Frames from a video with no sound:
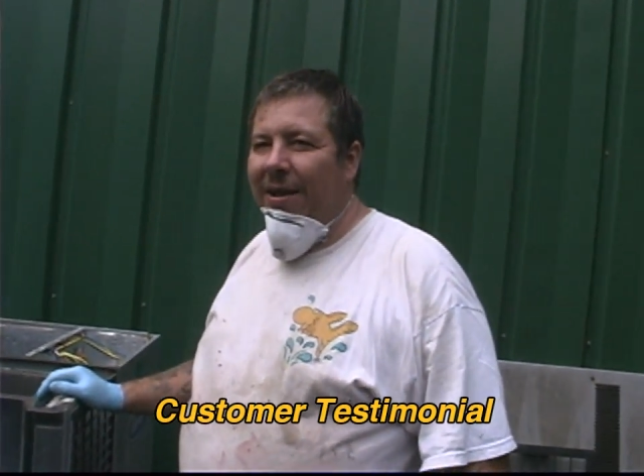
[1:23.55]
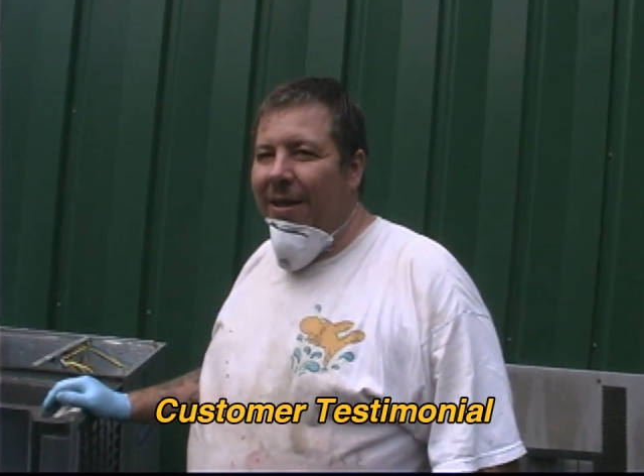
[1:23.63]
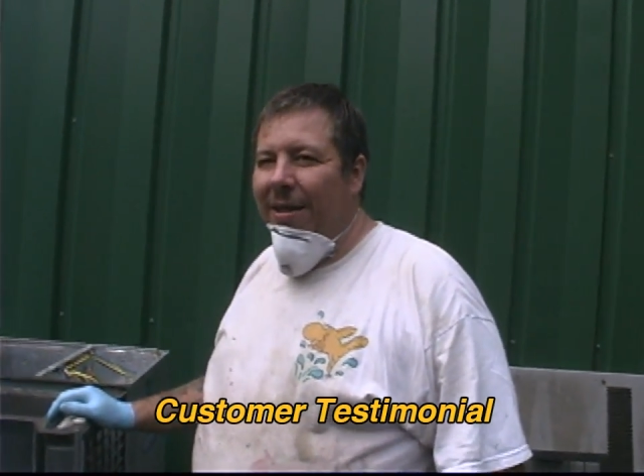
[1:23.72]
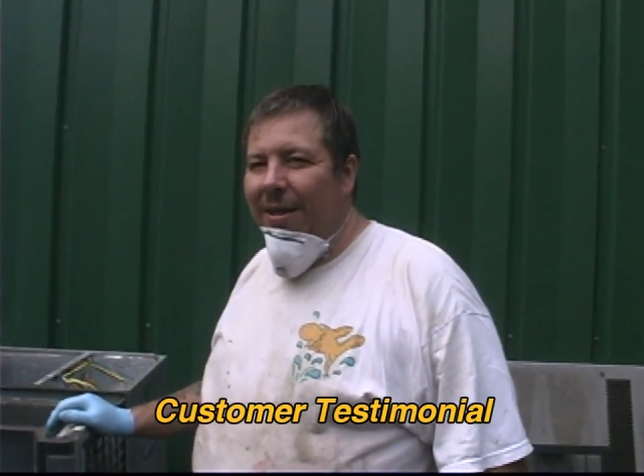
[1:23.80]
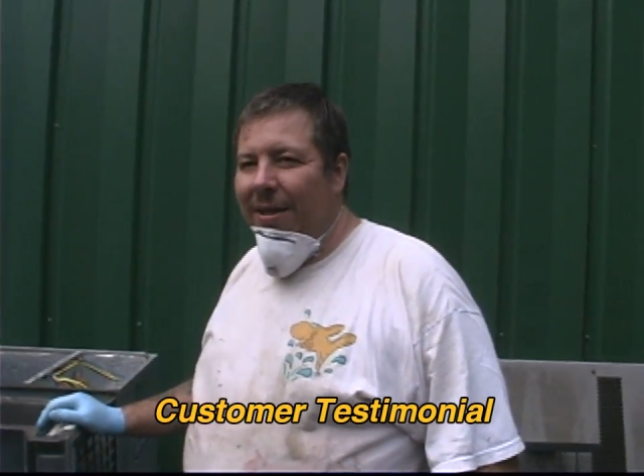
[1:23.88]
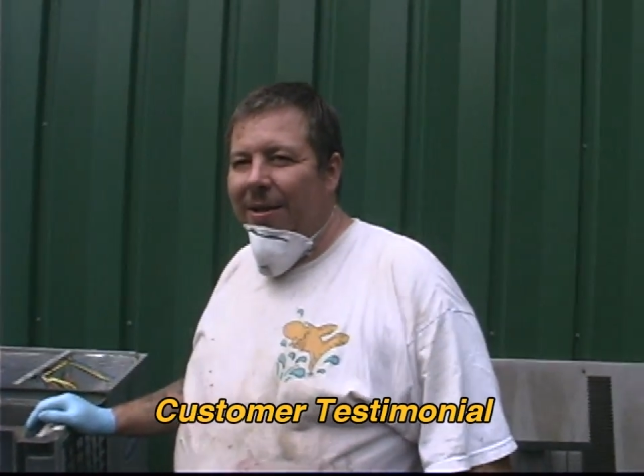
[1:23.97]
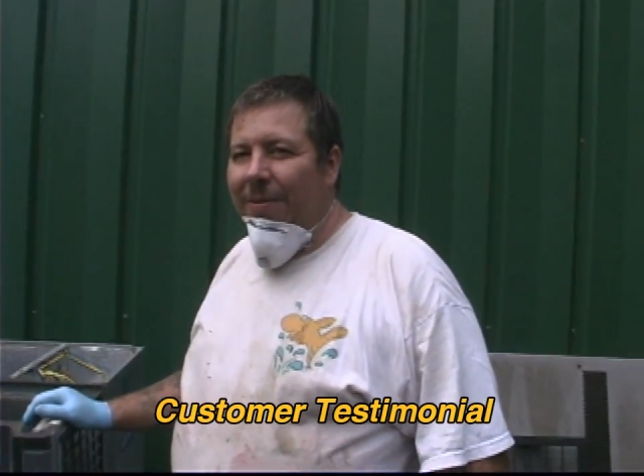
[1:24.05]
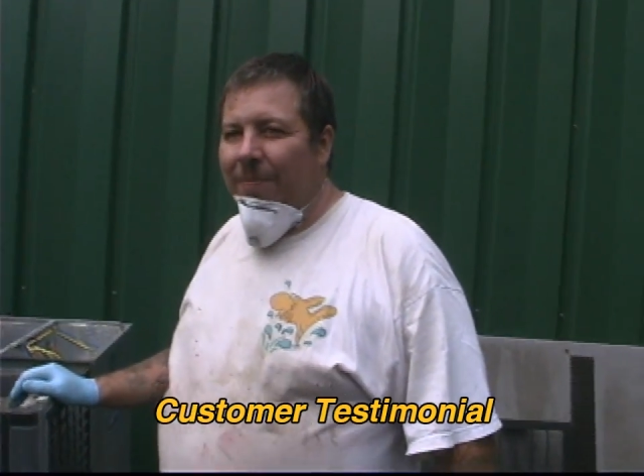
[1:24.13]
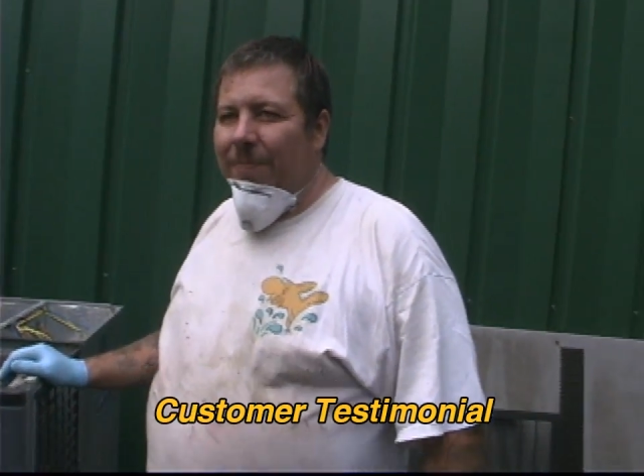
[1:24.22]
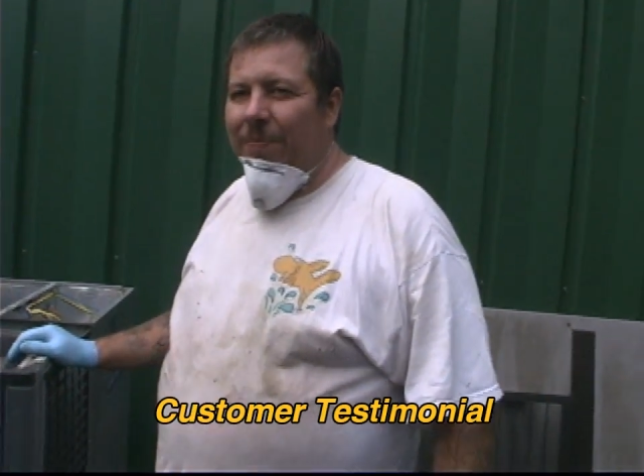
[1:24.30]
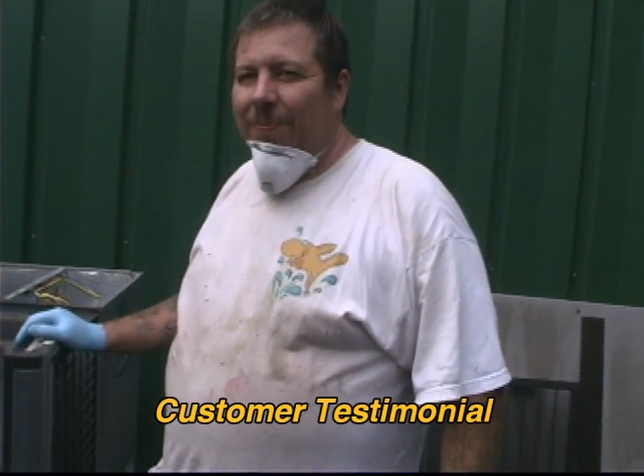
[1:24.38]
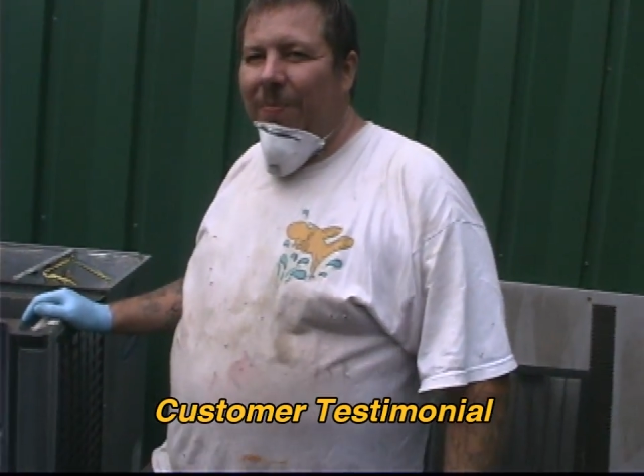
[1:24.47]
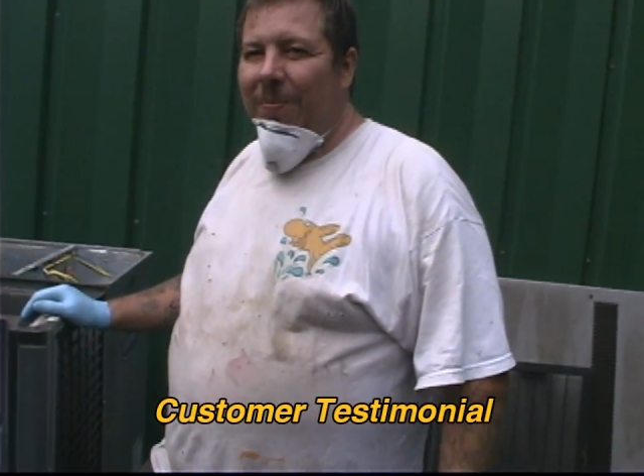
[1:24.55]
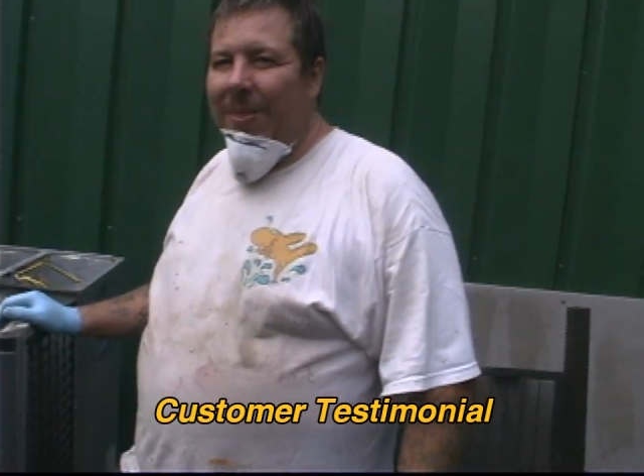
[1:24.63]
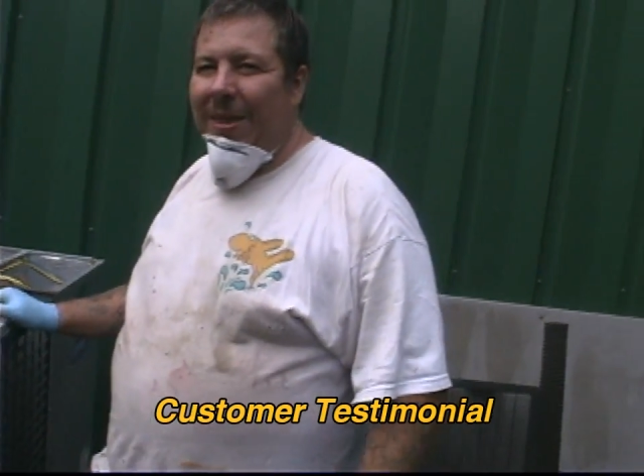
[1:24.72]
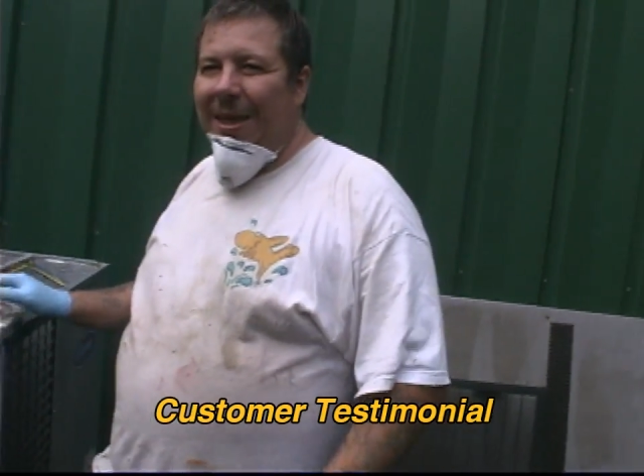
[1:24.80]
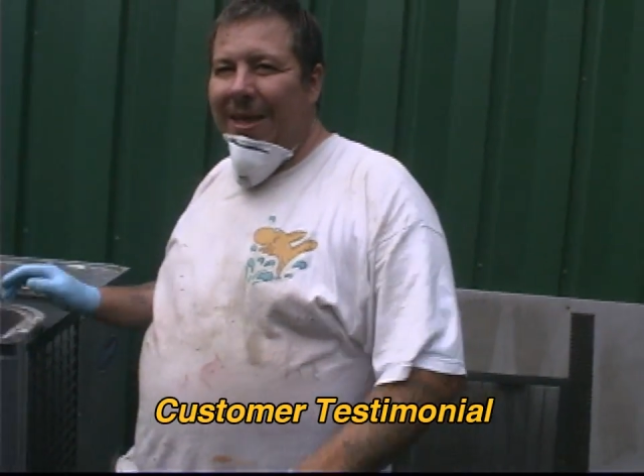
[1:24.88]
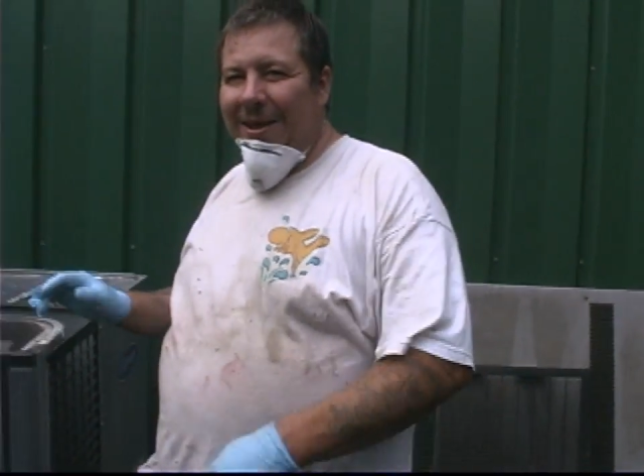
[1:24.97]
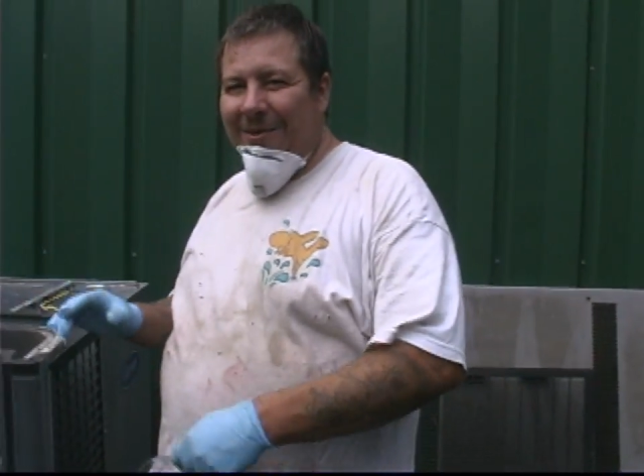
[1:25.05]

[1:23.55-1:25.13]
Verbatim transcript: Yeah, you could be on my infomercial.